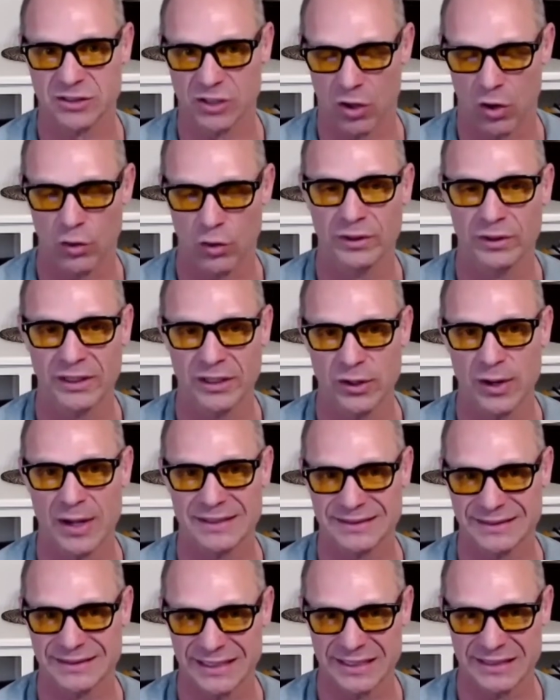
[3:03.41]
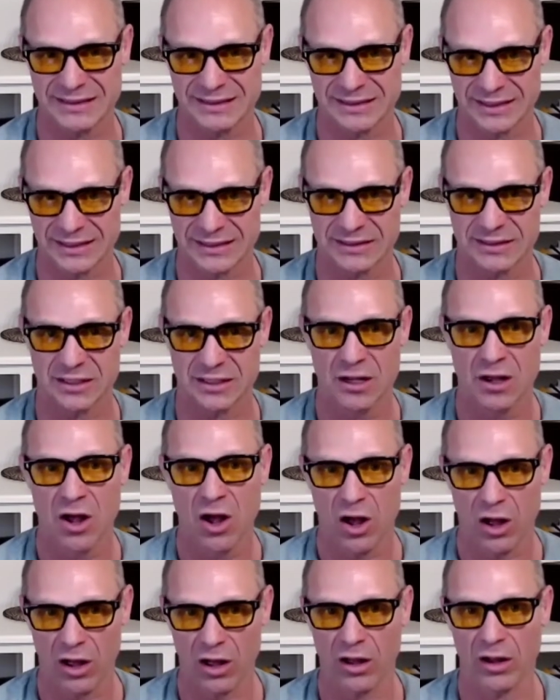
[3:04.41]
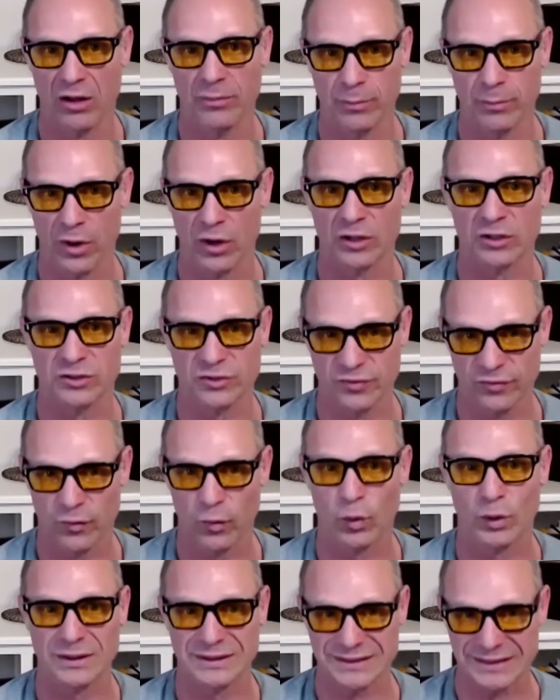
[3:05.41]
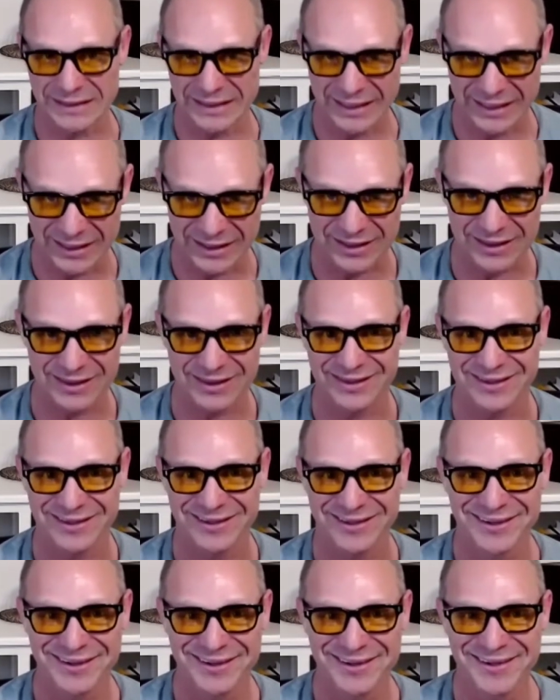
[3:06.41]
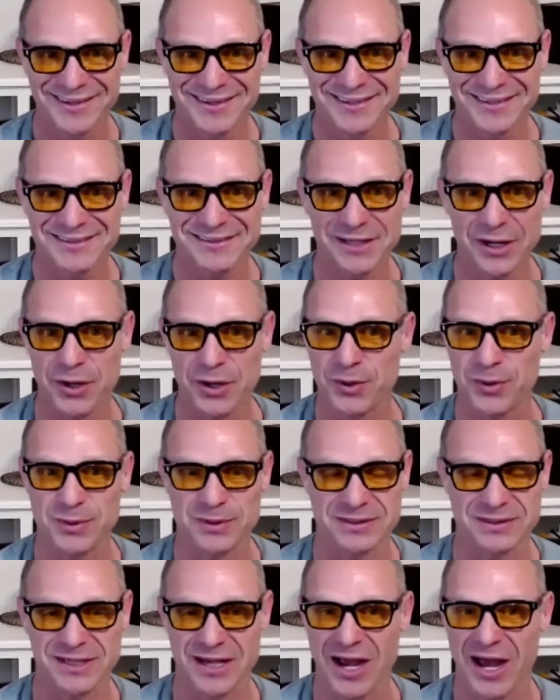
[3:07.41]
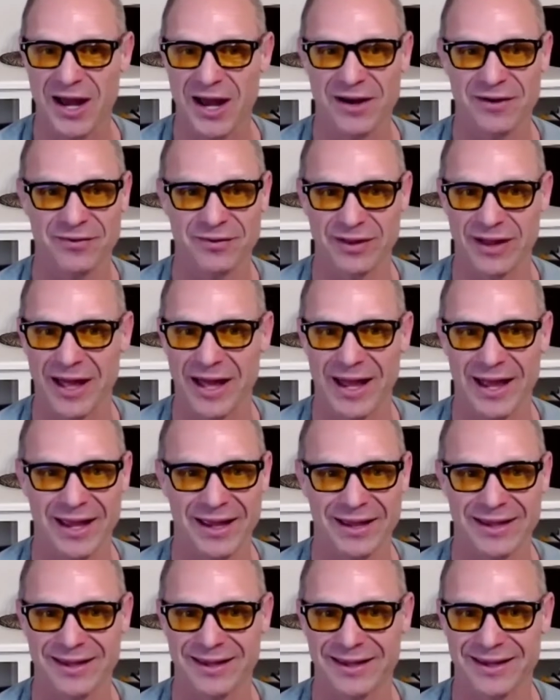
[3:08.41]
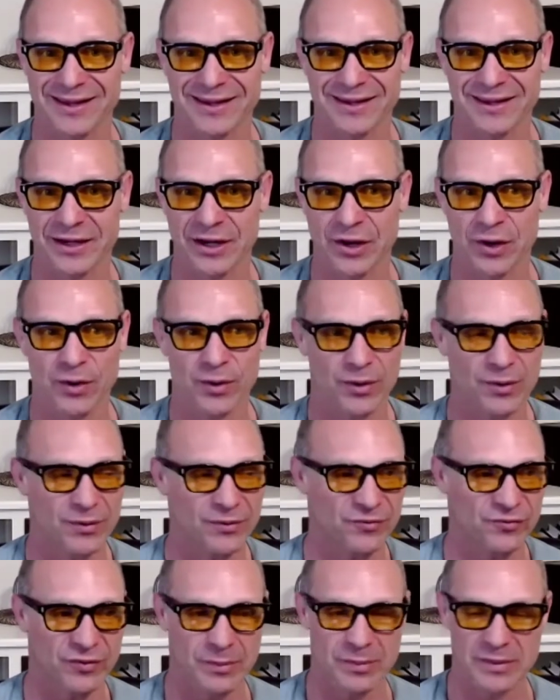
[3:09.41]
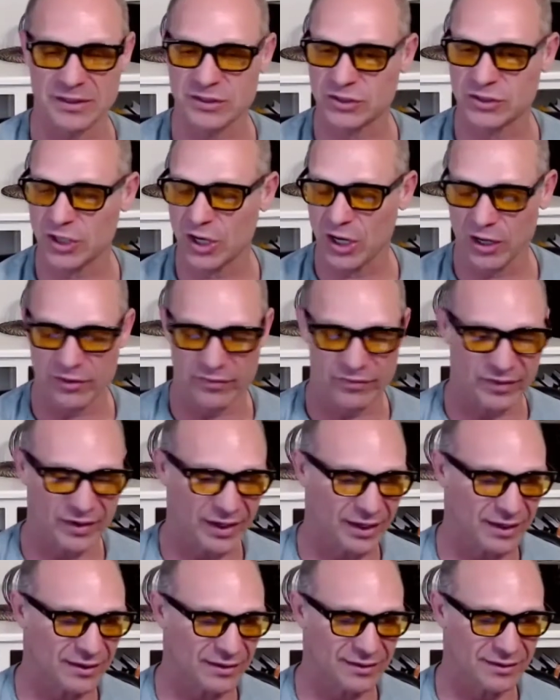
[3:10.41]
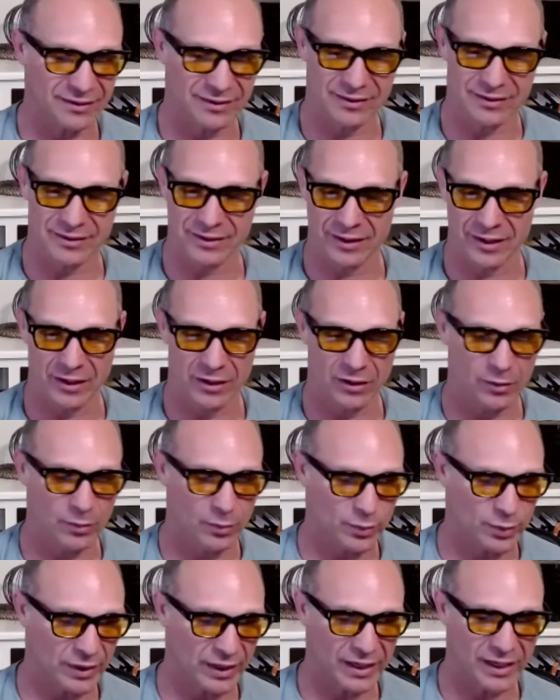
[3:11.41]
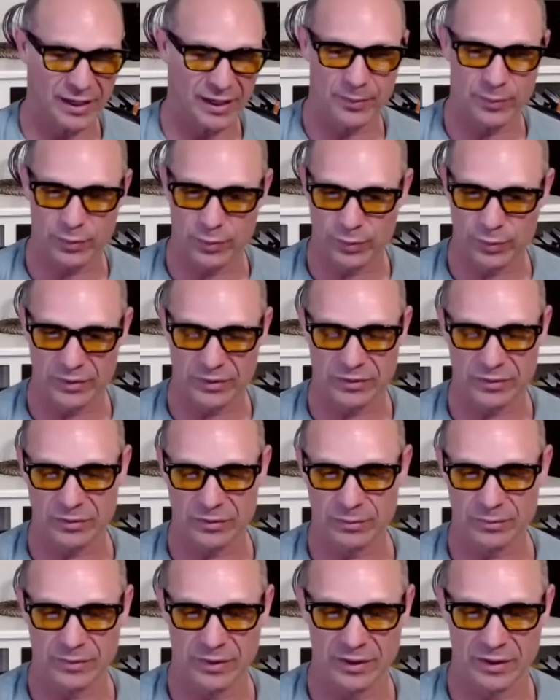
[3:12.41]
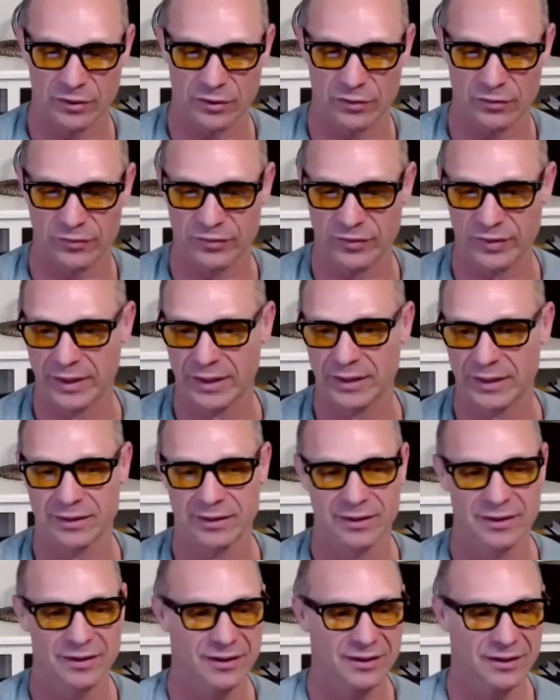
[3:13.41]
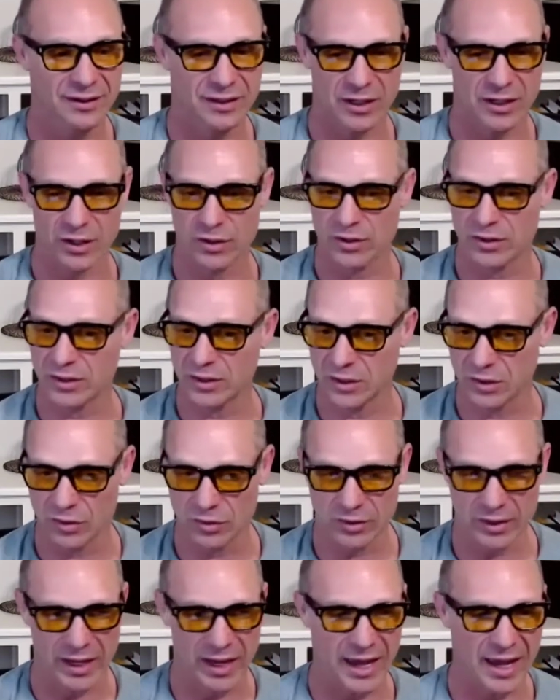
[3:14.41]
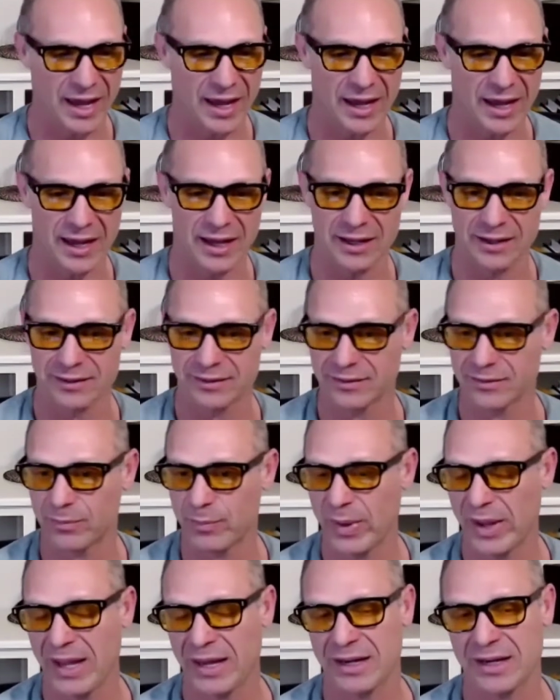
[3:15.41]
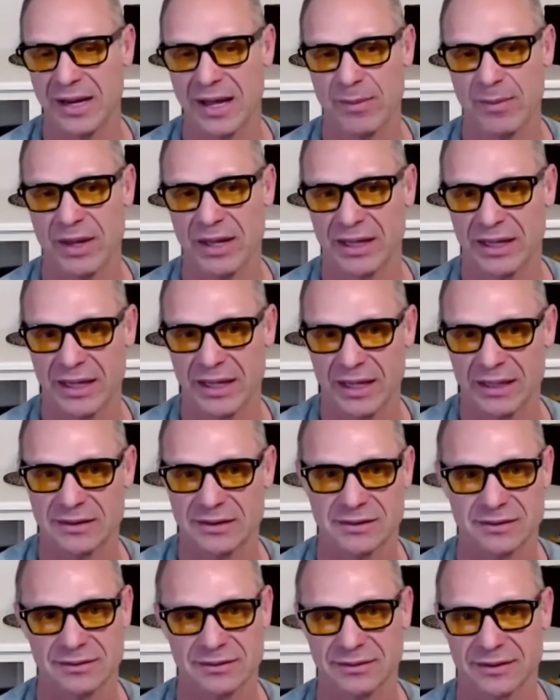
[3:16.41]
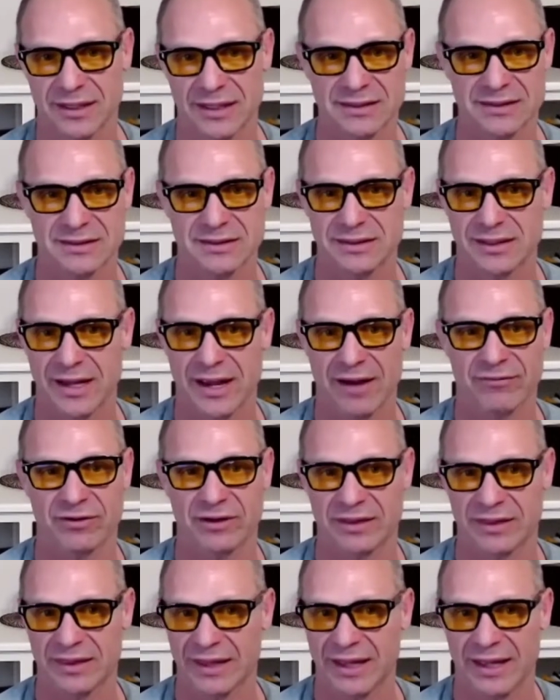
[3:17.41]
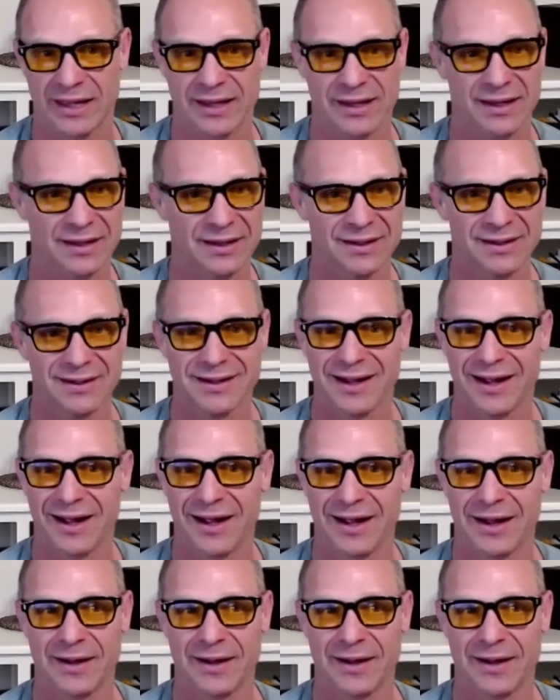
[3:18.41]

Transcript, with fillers: to only U.S. citizens on March 14th. So it was kind of like you know from the start of it, you know, break up with my girlfriend, go to the UK, pandemic hits hits everything. Hmm.